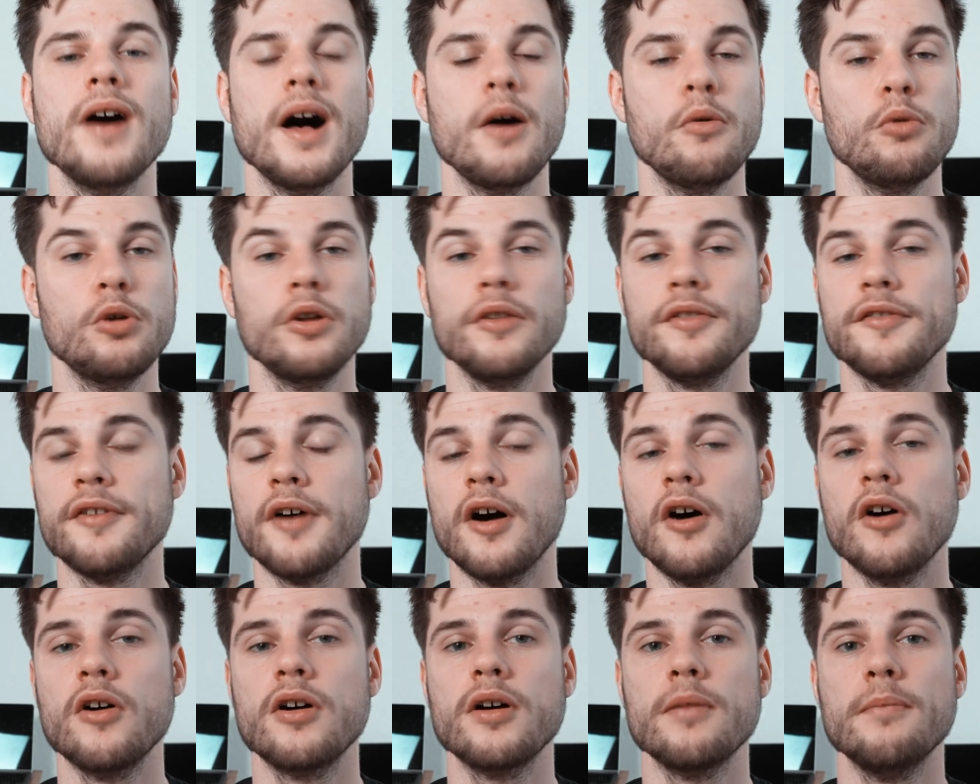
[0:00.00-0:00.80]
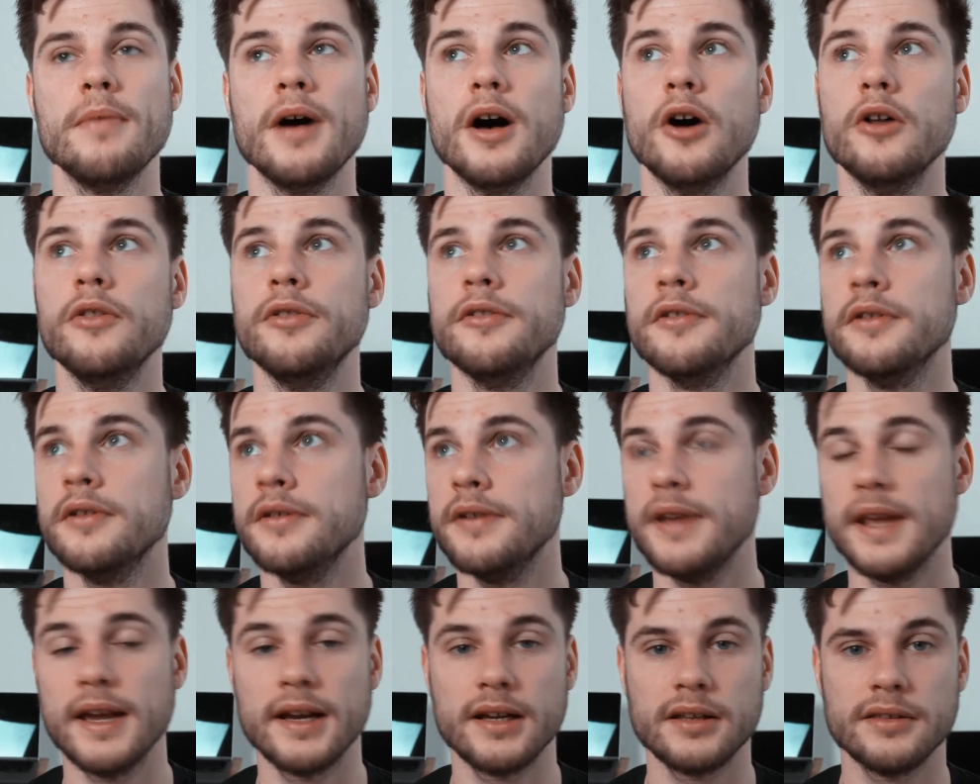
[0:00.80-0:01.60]
I will talk about the
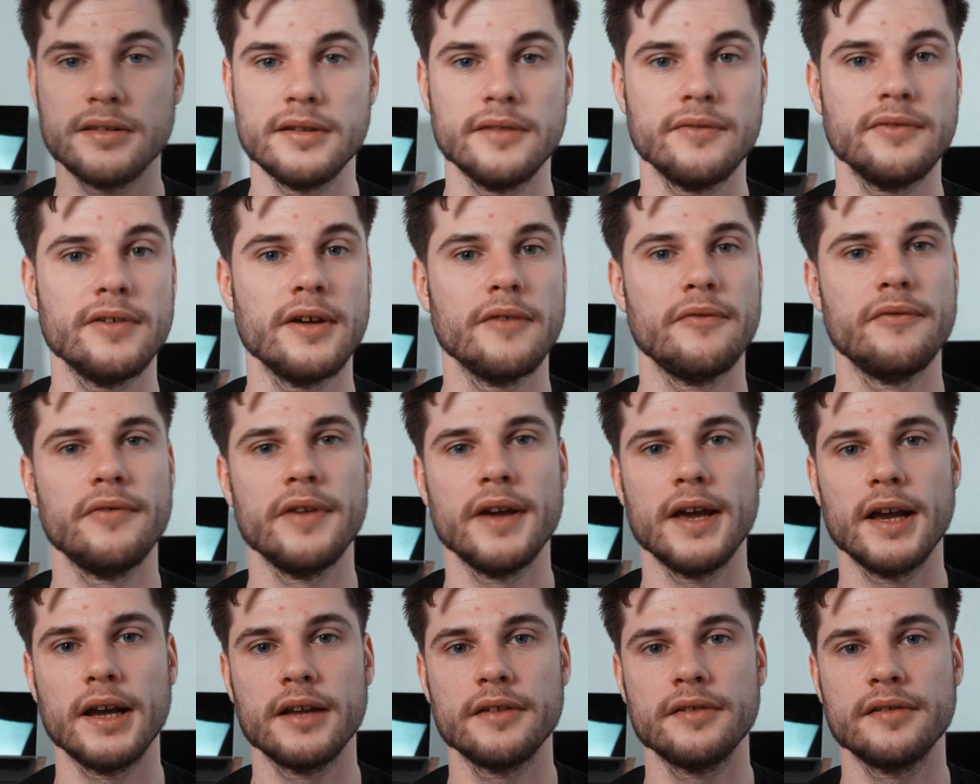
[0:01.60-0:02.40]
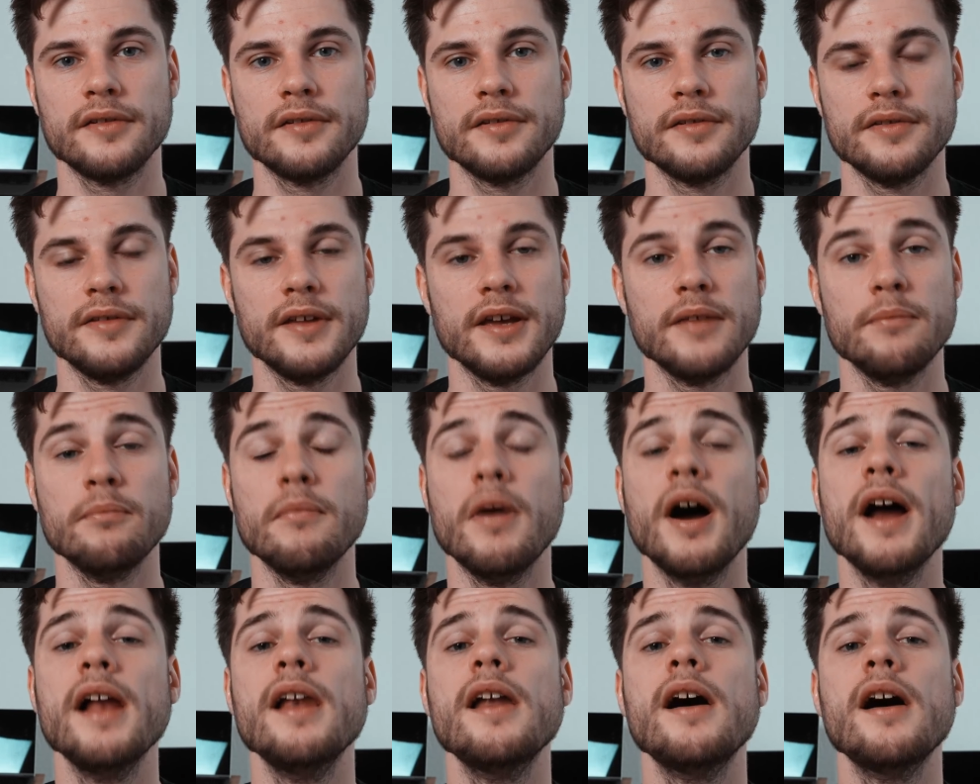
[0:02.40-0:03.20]
negative effects that
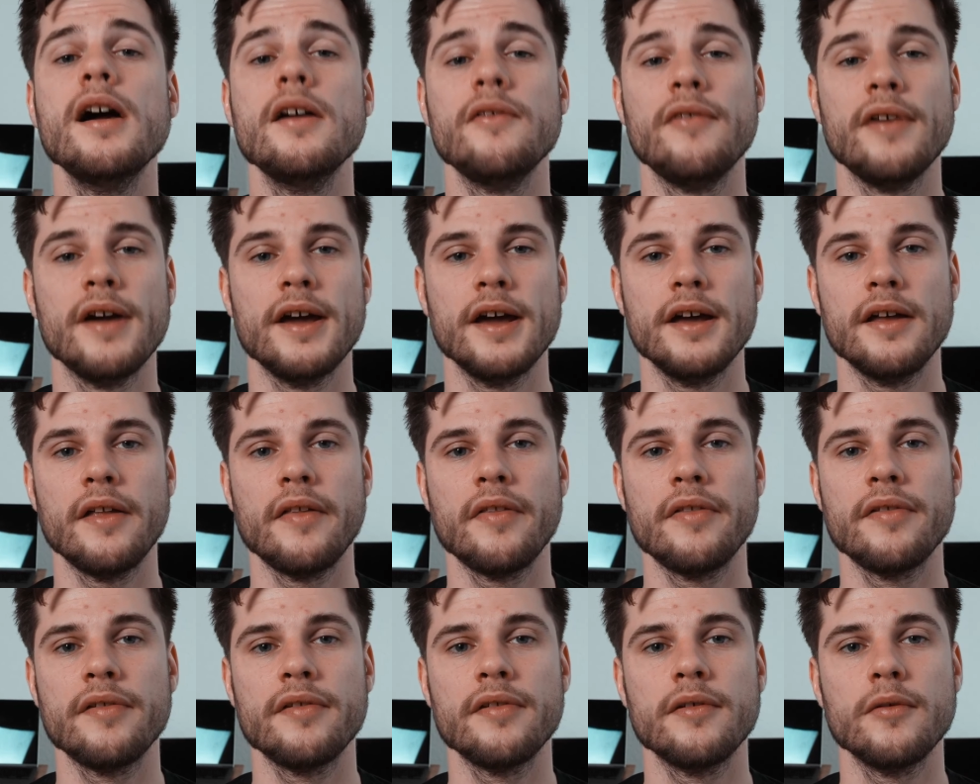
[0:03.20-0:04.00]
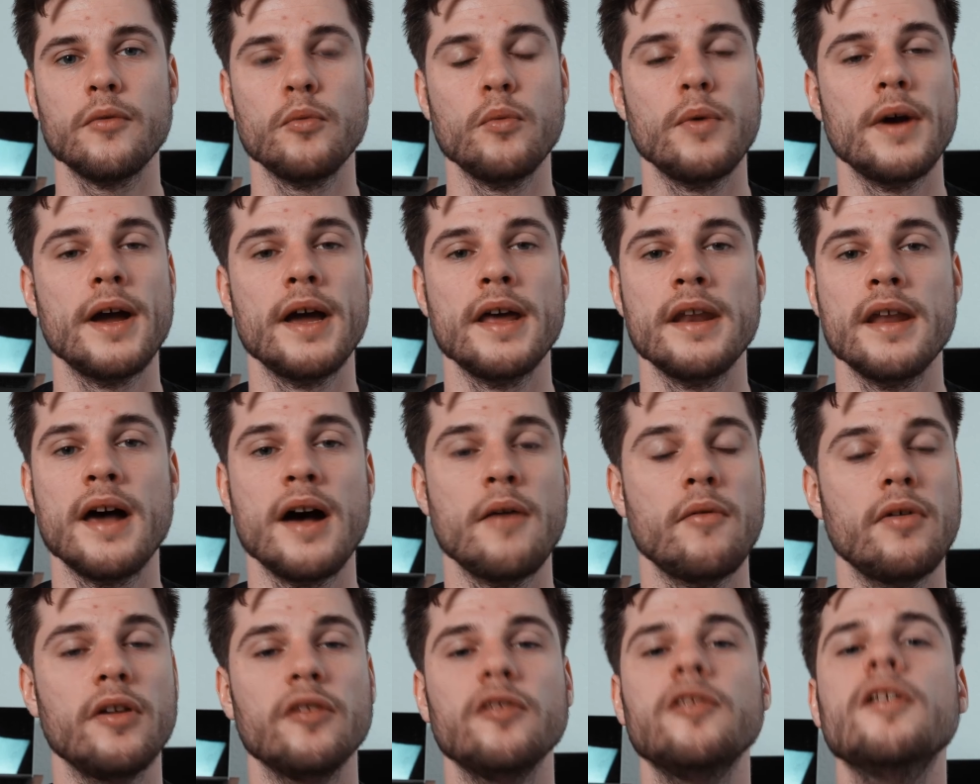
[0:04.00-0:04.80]
my life had when I
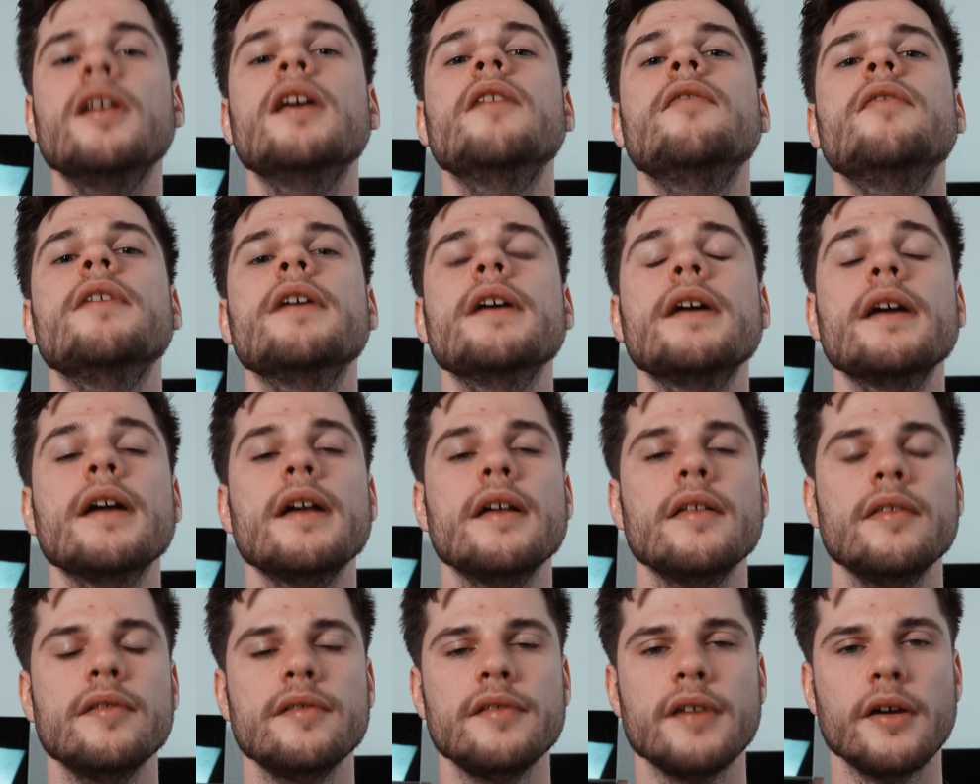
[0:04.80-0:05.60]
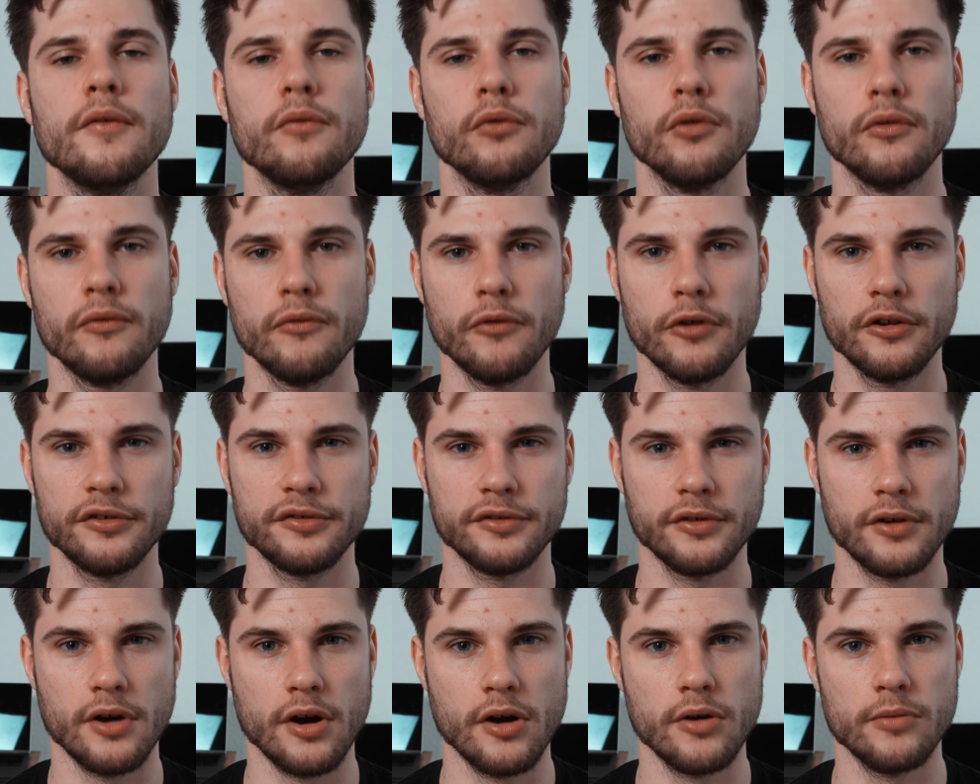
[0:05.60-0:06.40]
was living in several
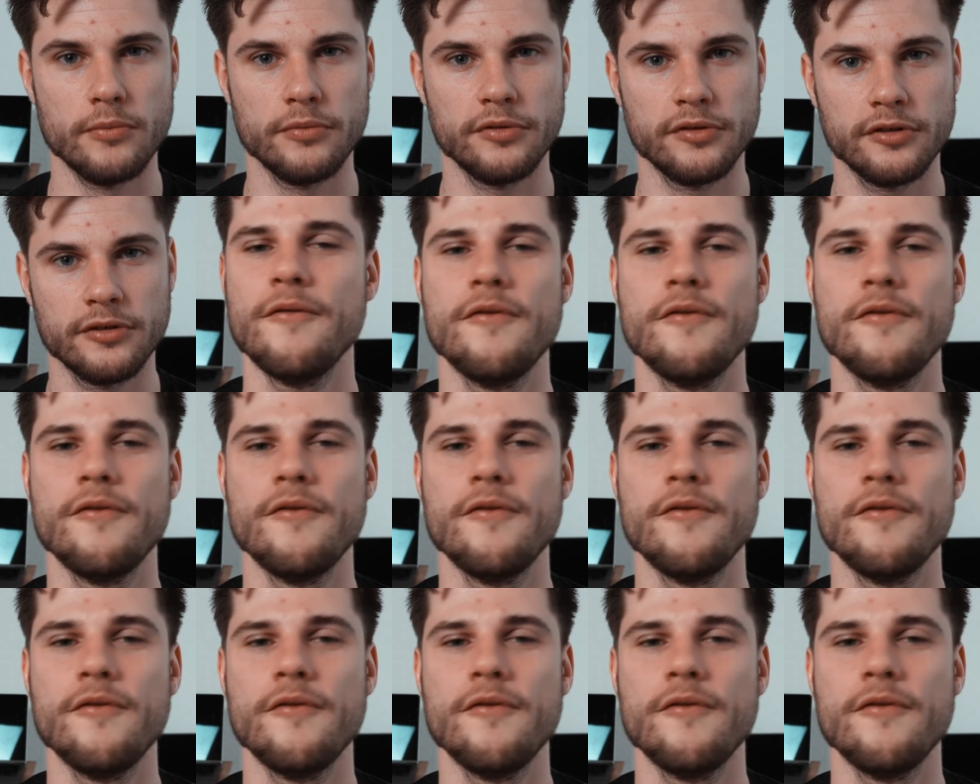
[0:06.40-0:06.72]
foster homes.